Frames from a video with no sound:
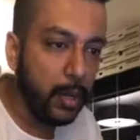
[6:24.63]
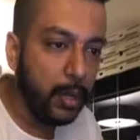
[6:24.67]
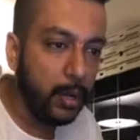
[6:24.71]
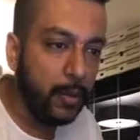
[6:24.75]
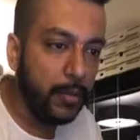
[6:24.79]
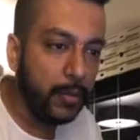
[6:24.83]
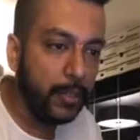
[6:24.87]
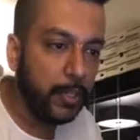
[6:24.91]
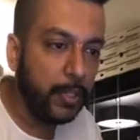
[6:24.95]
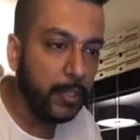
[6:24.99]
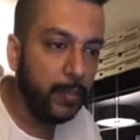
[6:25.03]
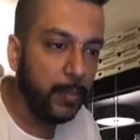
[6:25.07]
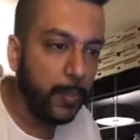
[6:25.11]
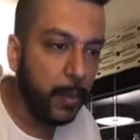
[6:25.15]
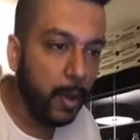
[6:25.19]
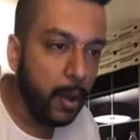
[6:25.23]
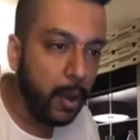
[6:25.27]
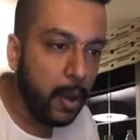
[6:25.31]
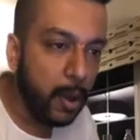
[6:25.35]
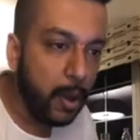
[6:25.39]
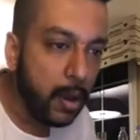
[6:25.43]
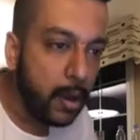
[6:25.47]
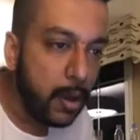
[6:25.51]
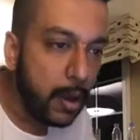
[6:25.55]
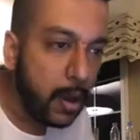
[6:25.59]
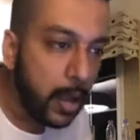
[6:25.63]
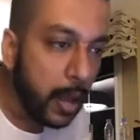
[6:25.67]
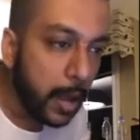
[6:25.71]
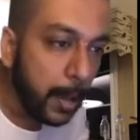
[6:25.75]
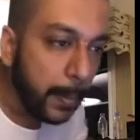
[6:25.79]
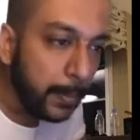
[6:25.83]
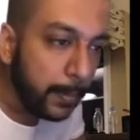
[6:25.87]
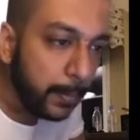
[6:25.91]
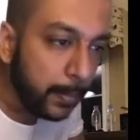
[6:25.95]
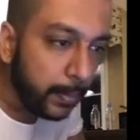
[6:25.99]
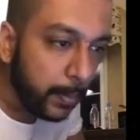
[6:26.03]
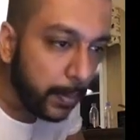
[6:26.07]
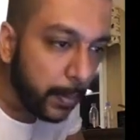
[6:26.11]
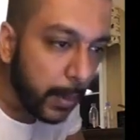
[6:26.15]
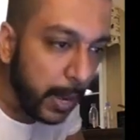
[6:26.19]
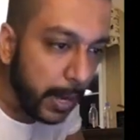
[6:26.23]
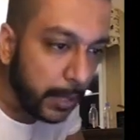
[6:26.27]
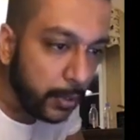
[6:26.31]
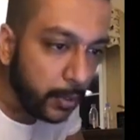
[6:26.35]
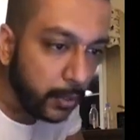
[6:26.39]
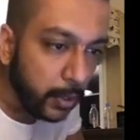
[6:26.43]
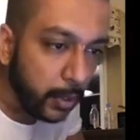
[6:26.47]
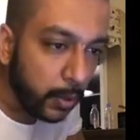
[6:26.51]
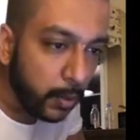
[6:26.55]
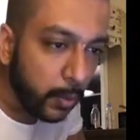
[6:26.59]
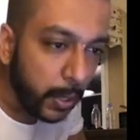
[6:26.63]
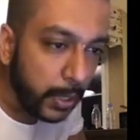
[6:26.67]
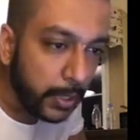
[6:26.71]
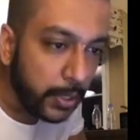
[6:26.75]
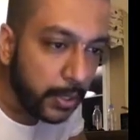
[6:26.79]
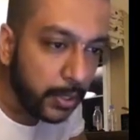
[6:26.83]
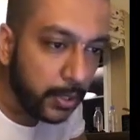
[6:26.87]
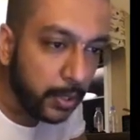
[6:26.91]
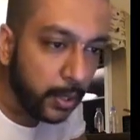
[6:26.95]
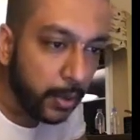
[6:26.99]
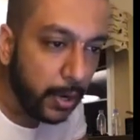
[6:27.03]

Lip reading: respond back to the question.